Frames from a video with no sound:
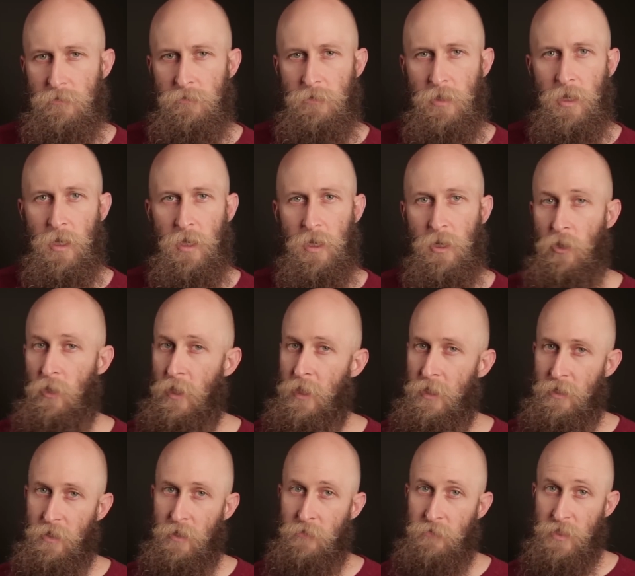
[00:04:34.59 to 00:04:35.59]
go ahead
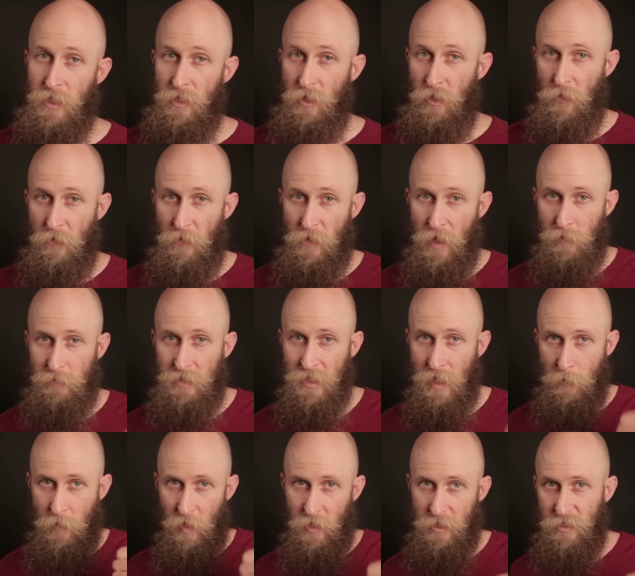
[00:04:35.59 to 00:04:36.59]
and give us a little thumbs
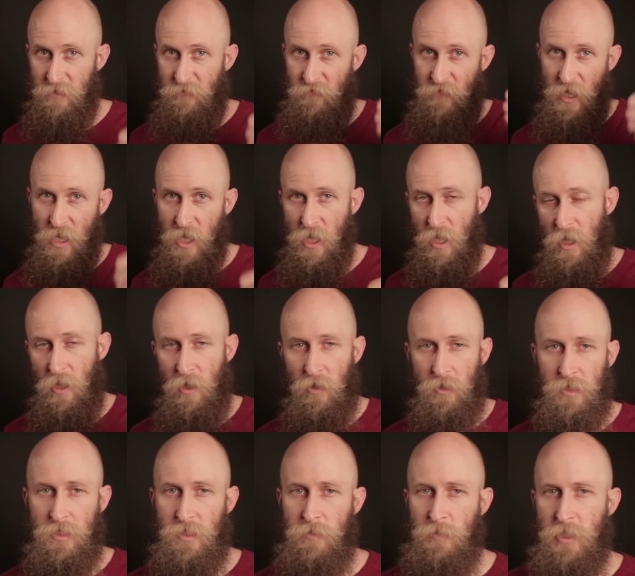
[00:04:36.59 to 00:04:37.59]
up on this video
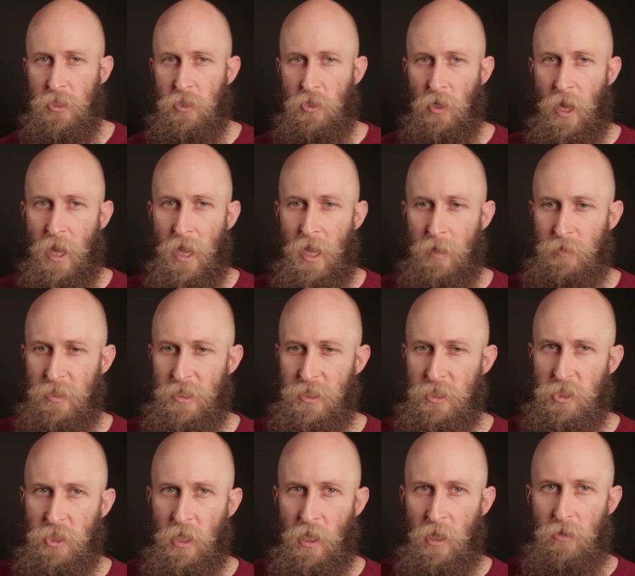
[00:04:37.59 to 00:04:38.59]
and subscribe to the
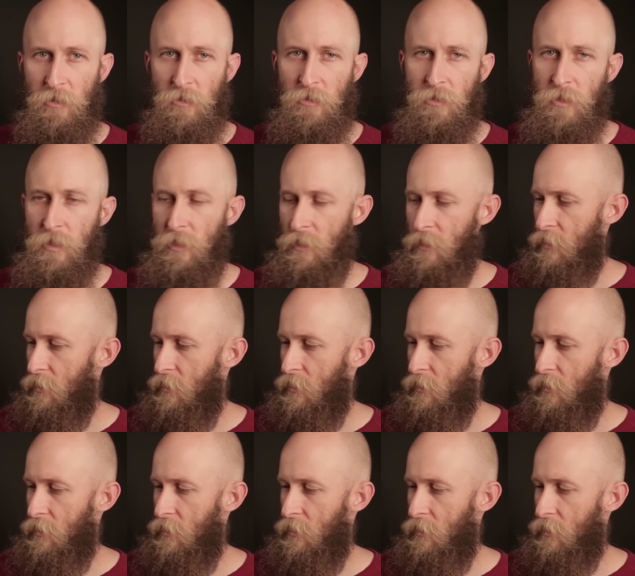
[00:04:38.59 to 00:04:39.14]
channel.